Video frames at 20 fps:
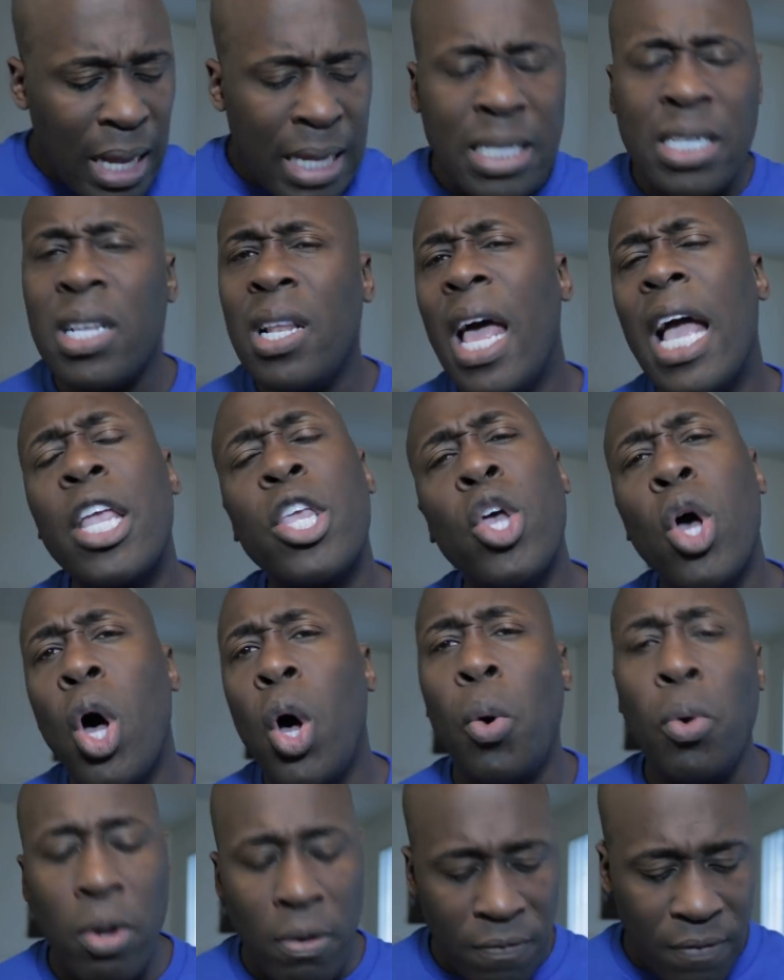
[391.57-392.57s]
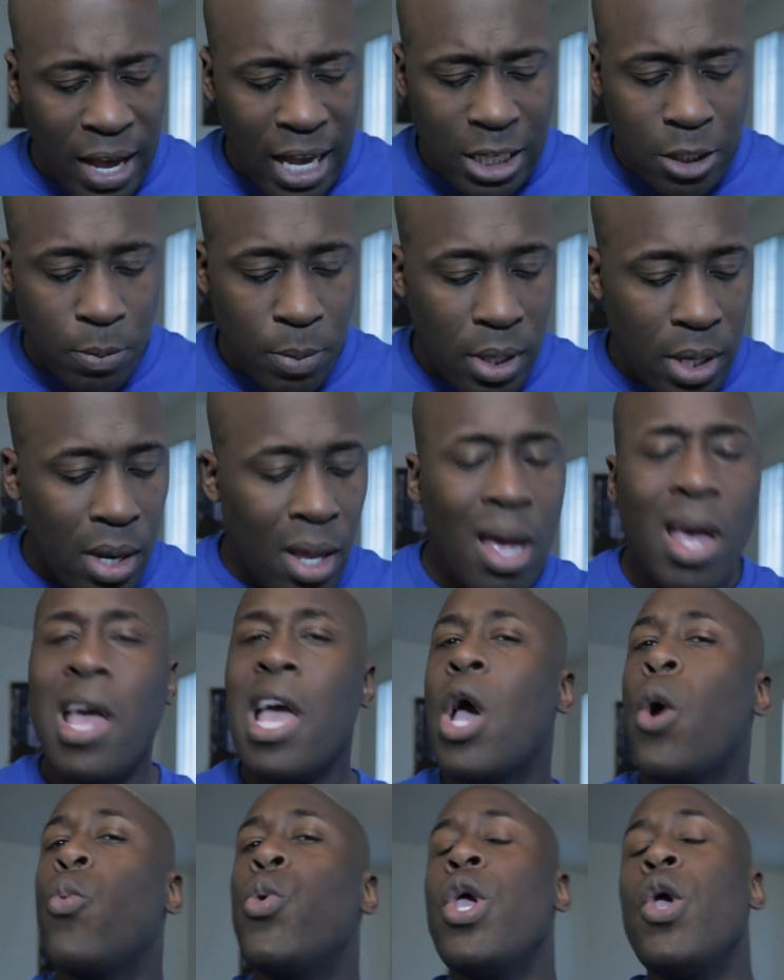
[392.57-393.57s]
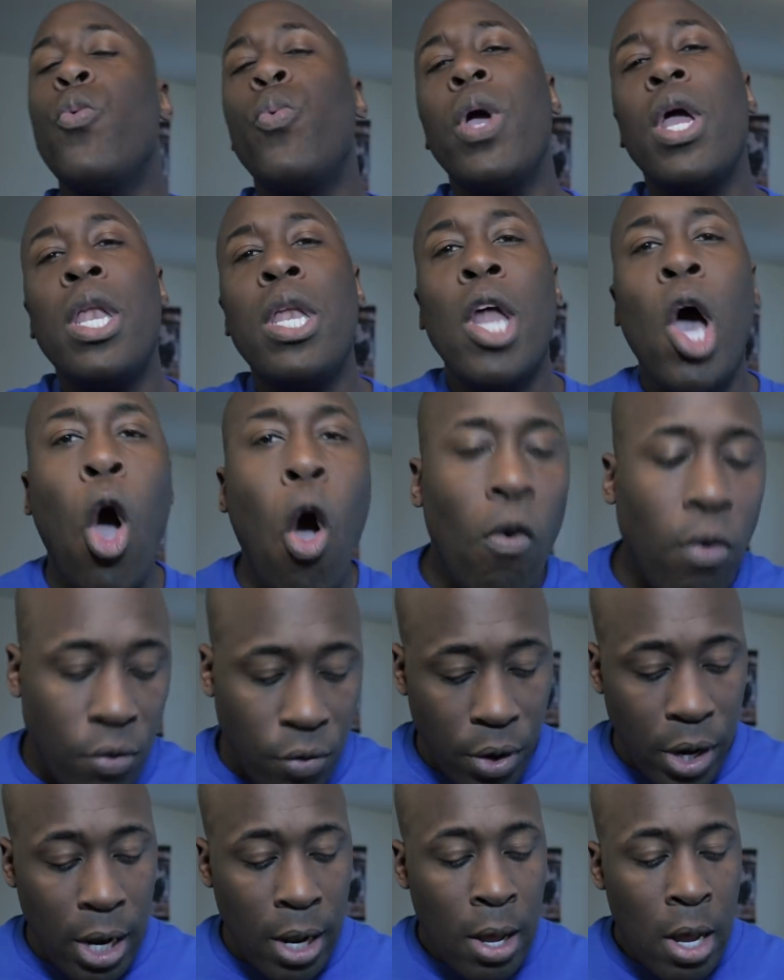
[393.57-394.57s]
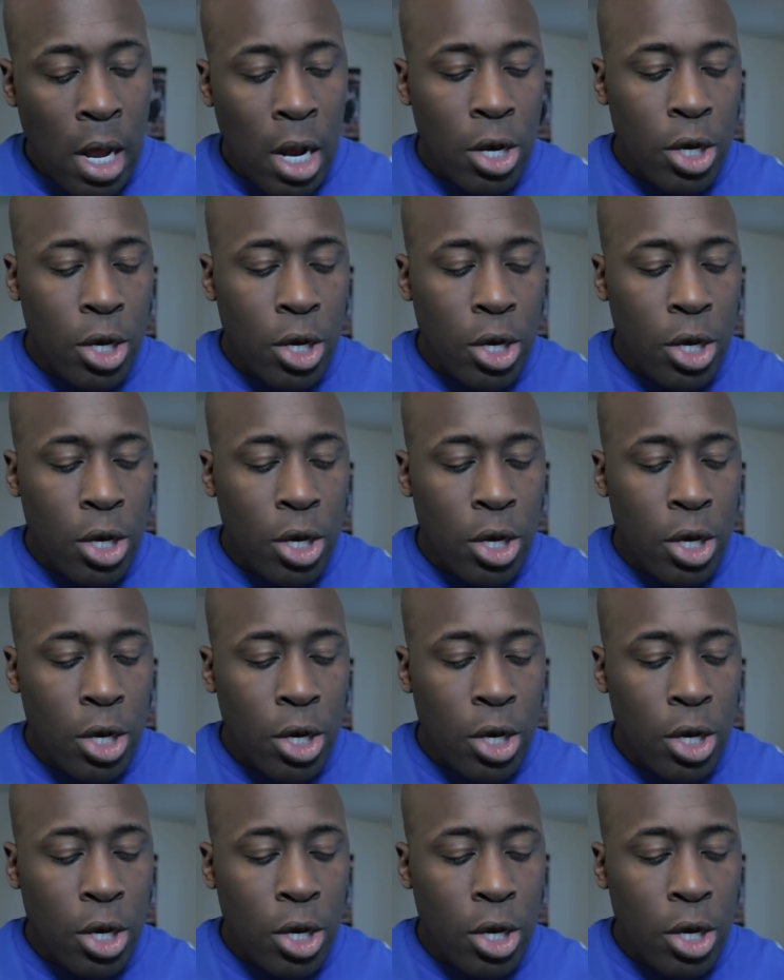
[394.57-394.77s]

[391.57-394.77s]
Select your own investment. We went over it.